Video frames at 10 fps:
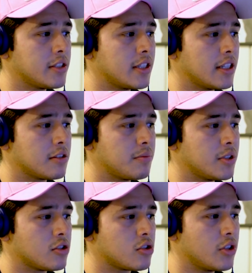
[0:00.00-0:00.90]
that's been
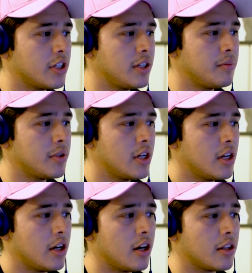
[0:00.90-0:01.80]
streamed,
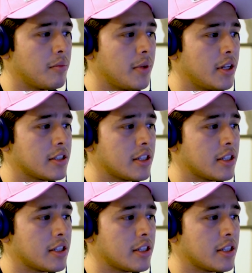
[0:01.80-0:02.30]
the minutes